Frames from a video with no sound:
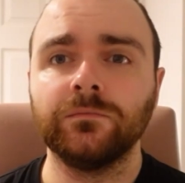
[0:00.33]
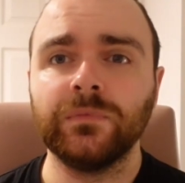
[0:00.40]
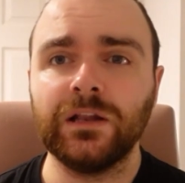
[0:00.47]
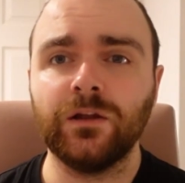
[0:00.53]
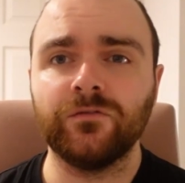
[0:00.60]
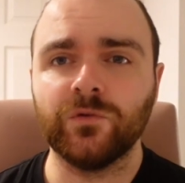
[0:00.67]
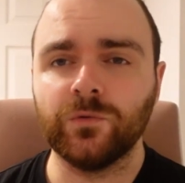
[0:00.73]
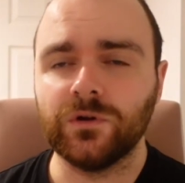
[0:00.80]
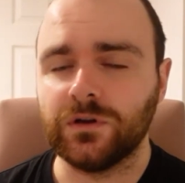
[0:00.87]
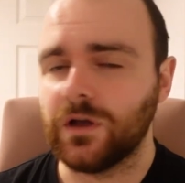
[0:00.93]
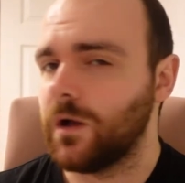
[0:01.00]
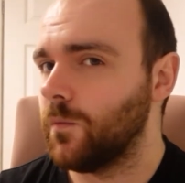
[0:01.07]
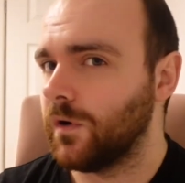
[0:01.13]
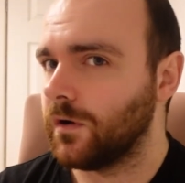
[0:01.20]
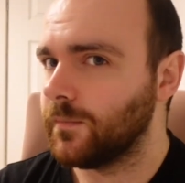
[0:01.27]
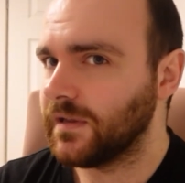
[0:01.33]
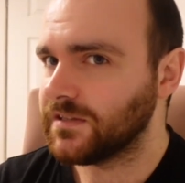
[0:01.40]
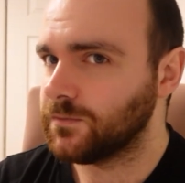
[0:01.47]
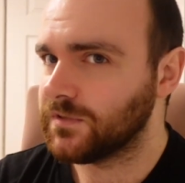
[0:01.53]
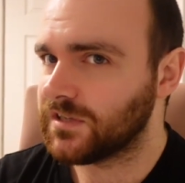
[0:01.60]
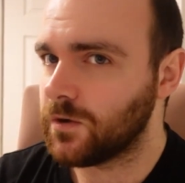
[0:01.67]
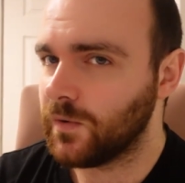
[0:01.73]
Hello everyone and welcome back
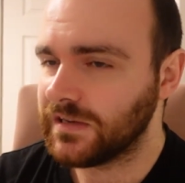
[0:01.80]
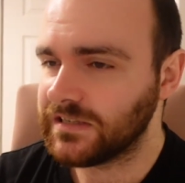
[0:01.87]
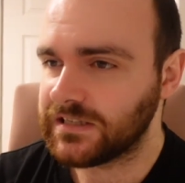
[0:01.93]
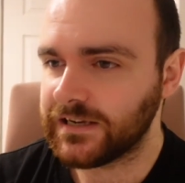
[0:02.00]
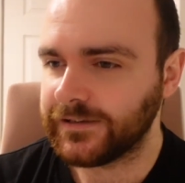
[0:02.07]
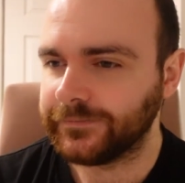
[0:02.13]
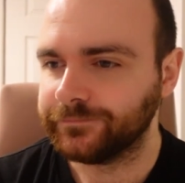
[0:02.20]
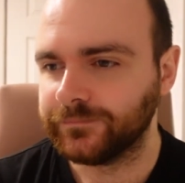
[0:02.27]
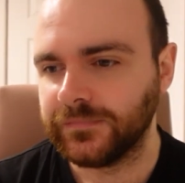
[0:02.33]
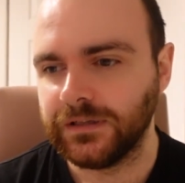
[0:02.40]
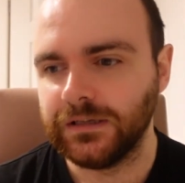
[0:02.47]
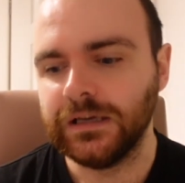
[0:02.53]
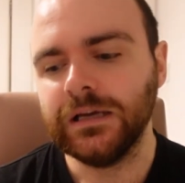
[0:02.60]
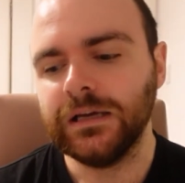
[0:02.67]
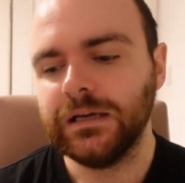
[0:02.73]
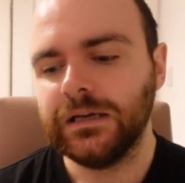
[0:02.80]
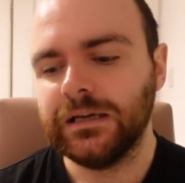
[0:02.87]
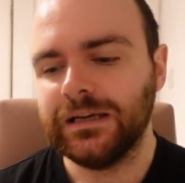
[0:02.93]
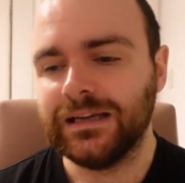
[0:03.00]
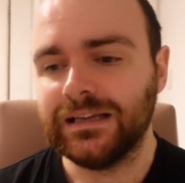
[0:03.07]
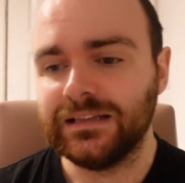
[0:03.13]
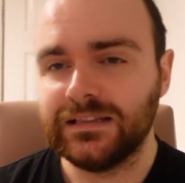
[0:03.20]
to Whisky Wednesday.
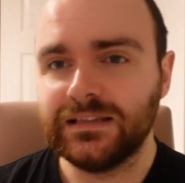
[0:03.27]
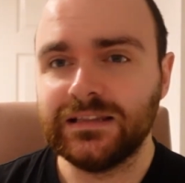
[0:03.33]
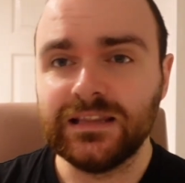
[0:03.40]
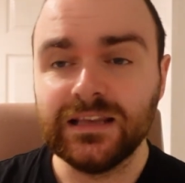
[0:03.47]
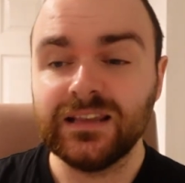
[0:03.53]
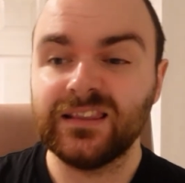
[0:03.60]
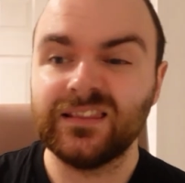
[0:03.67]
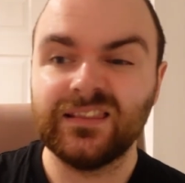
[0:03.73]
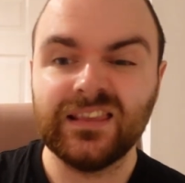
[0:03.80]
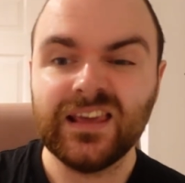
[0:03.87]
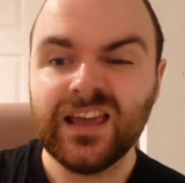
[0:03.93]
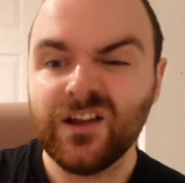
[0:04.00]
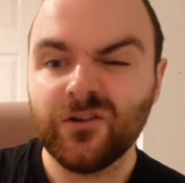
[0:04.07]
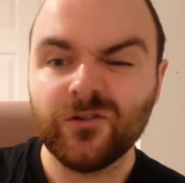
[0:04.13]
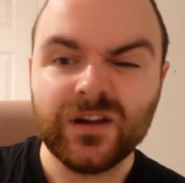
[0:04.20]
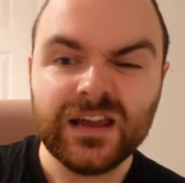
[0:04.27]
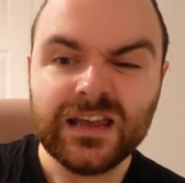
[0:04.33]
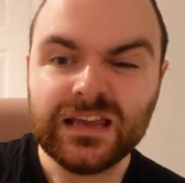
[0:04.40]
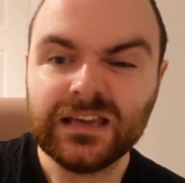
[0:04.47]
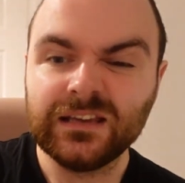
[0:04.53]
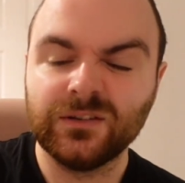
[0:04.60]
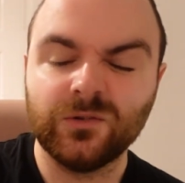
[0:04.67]
The theory
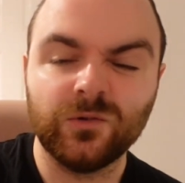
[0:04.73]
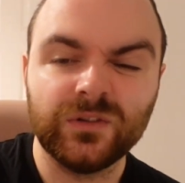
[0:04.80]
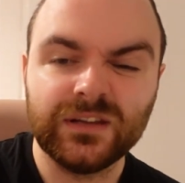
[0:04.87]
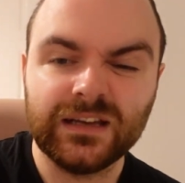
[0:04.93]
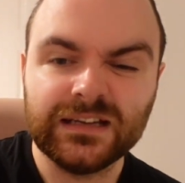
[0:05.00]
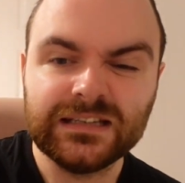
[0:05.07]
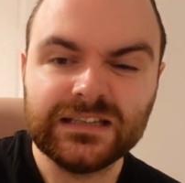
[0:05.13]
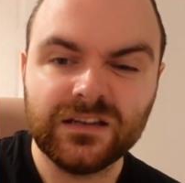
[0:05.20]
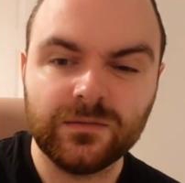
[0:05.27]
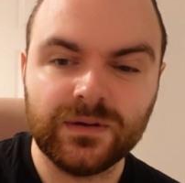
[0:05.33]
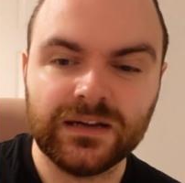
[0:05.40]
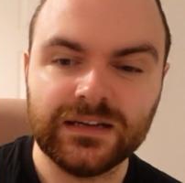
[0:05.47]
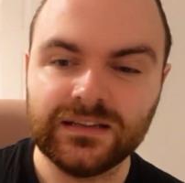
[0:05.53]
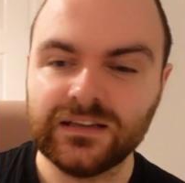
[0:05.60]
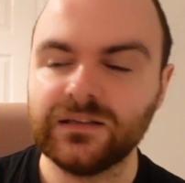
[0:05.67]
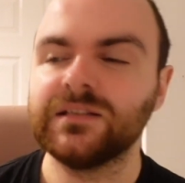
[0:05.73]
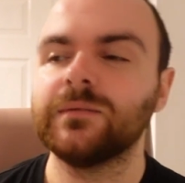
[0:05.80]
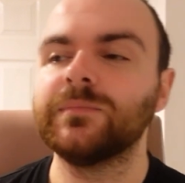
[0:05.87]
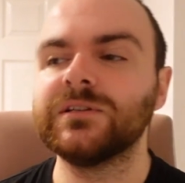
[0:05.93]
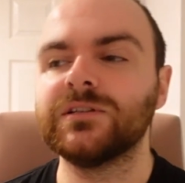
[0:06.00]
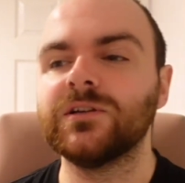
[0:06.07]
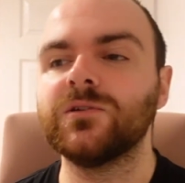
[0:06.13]
or the idea behind this
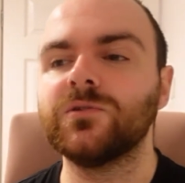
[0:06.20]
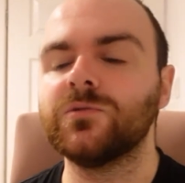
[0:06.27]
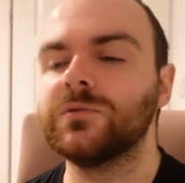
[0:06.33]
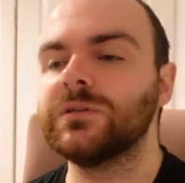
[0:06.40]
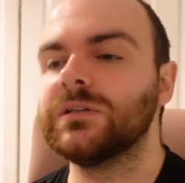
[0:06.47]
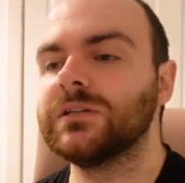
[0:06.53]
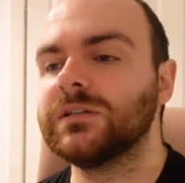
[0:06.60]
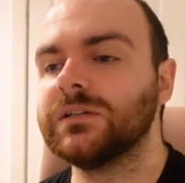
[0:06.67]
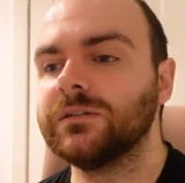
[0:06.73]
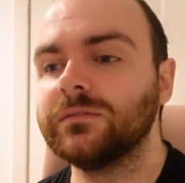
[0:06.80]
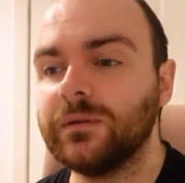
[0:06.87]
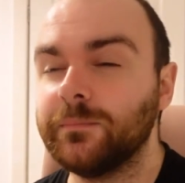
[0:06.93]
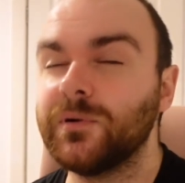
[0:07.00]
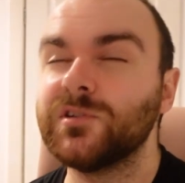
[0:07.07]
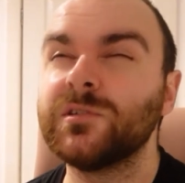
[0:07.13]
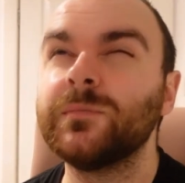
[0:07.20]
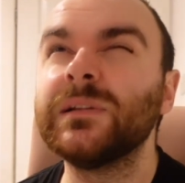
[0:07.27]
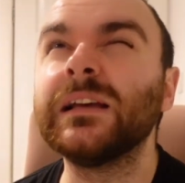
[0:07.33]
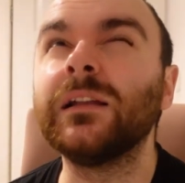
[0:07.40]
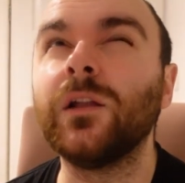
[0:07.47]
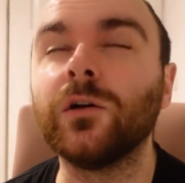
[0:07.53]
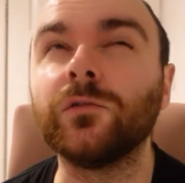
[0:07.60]
episode and possibly
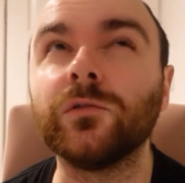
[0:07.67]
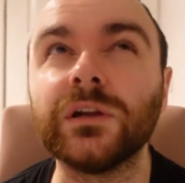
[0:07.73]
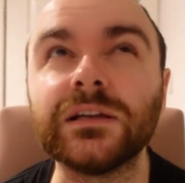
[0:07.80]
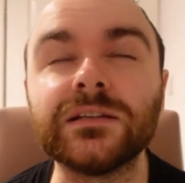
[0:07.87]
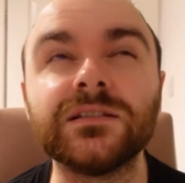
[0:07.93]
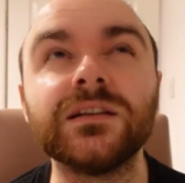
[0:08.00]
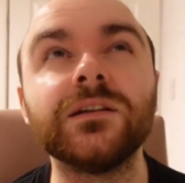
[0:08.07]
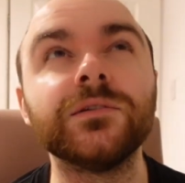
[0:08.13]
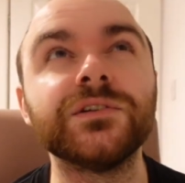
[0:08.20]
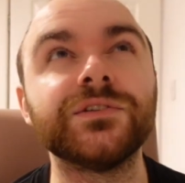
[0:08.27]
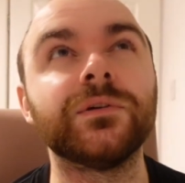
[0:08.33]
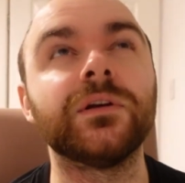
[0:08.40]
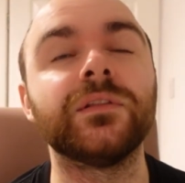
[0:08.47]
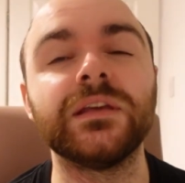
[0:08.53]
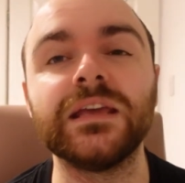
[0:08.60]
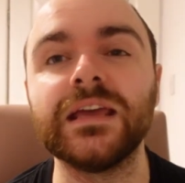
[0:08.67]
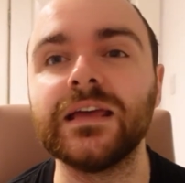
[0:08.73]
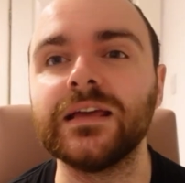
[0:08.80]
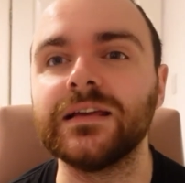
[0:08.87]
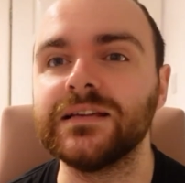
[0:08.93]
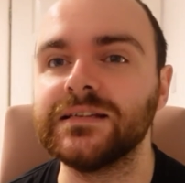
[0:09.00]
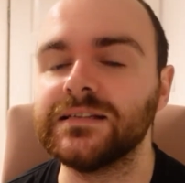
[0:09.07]
a long running series throughout the
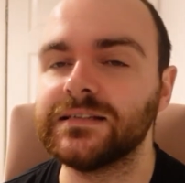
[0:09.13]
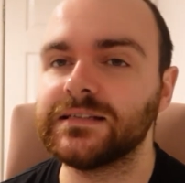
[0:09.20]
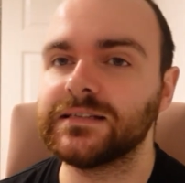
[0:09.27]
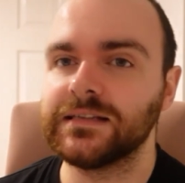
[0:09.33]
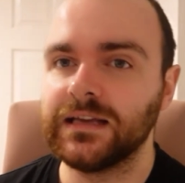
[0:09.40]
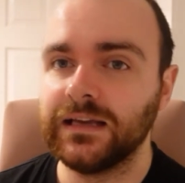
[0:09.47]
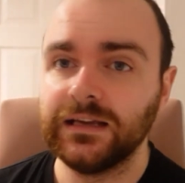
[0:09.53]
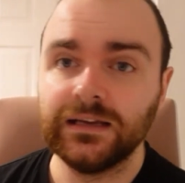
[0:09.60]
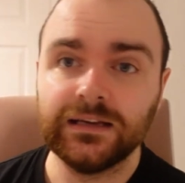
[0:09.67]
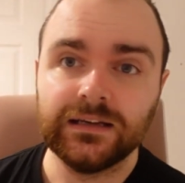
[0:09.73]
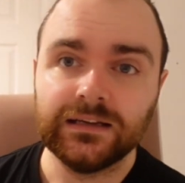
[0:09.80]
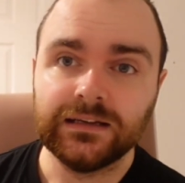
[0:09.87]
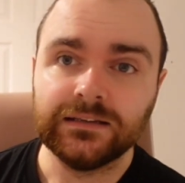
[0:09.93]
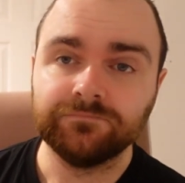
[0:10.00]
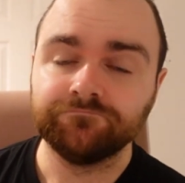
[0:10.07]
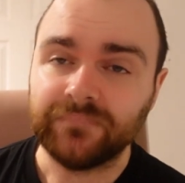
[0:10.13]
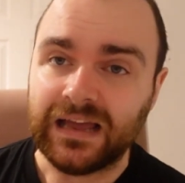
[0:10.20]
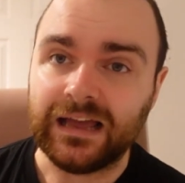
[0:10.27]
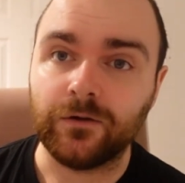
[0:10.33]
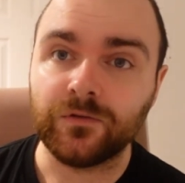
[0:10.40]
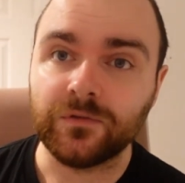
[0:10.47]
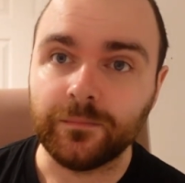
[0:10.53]
year is
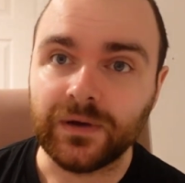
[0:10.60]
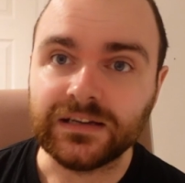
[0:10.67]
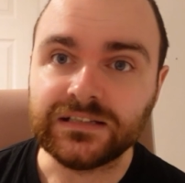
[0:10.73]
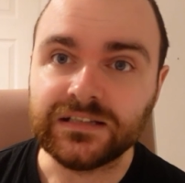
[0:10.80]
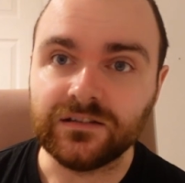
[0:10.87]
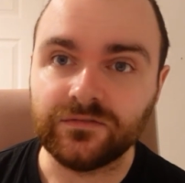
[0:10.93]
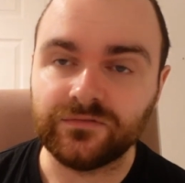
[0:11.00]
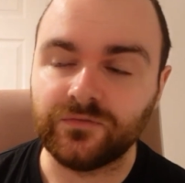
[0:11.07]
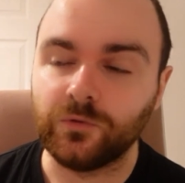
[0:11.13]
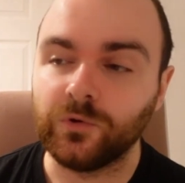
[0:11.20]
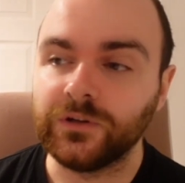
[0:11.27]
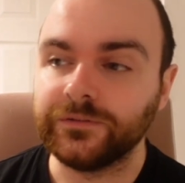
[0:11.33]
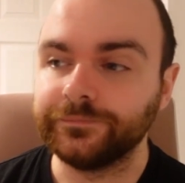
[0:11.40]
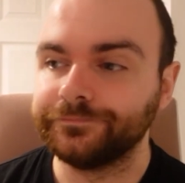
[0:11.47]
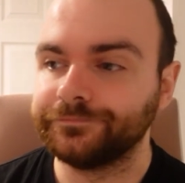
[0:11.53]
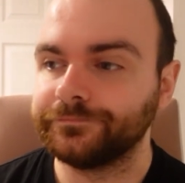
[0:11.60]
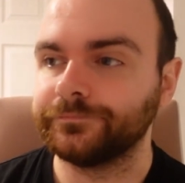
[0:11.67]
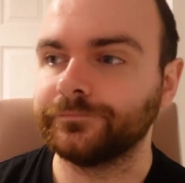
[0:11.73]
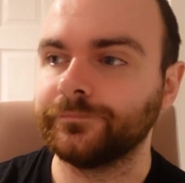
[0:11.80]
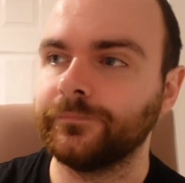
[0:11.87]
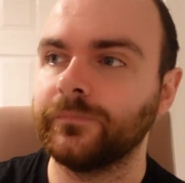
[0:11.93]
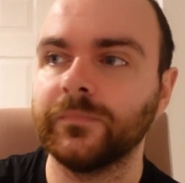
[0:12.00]
how the mighty have fallen.
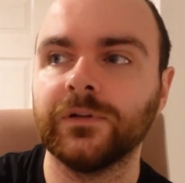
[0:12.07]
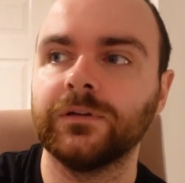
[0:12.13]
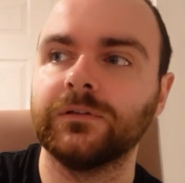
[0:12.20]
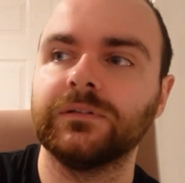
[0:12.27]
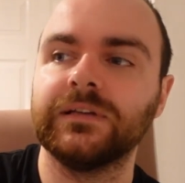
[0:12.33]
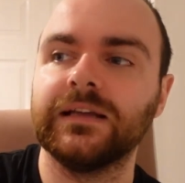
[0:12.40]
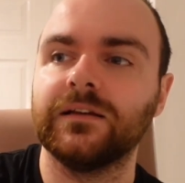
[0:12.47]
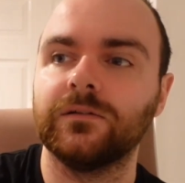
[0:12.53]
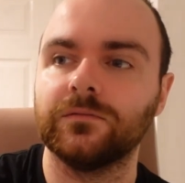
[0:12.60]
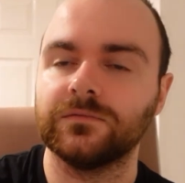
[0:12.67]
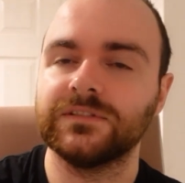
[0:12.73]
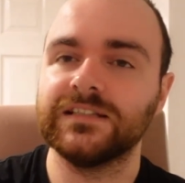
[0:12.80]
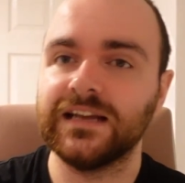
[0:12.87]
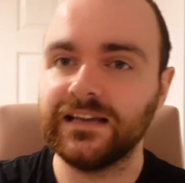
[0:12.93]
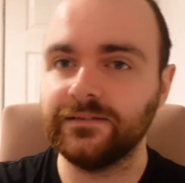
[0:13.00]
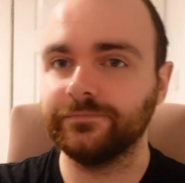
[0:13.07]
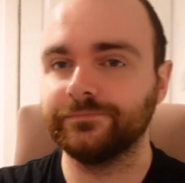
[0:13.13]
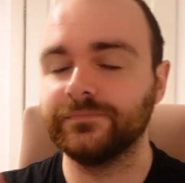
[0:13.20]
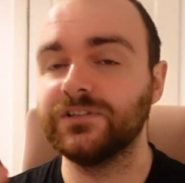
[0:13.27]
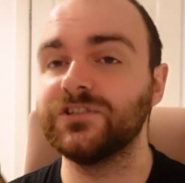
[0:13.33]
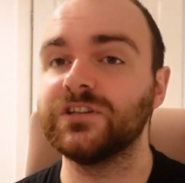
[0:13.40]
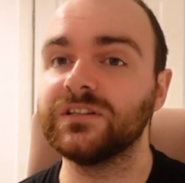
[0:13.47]
Now today,
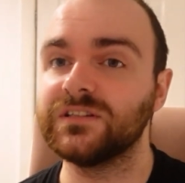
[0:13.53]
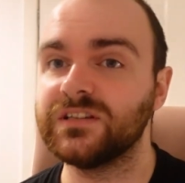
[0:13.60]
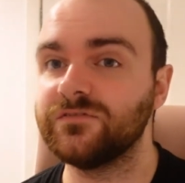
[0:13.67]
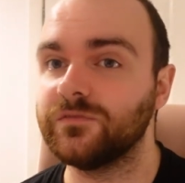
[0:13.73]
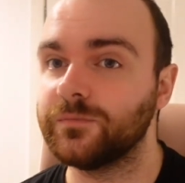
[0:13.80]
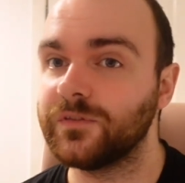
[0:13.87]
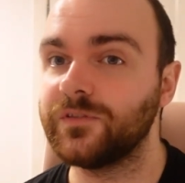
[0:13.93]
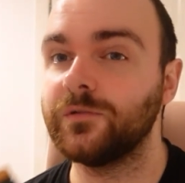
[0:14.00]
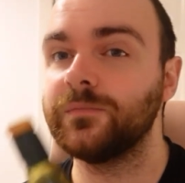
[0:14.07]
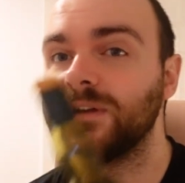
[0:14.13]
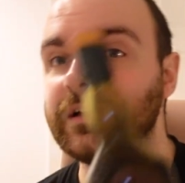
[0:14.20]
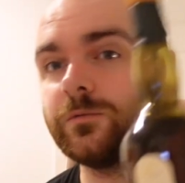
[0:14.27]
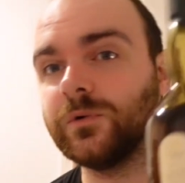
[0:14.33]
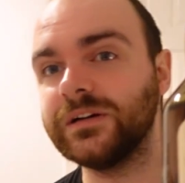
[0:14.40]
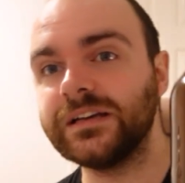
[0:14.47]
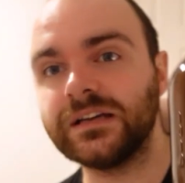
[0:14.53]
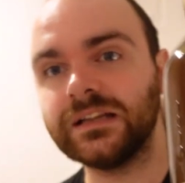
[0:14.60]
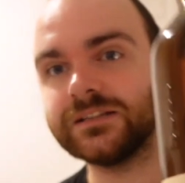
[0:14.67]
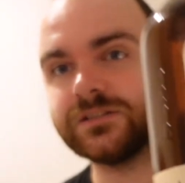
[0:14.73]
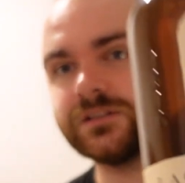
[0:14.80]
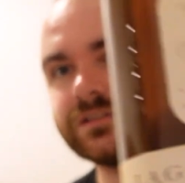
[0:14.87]
as you can see from the thumbnail while you clicked on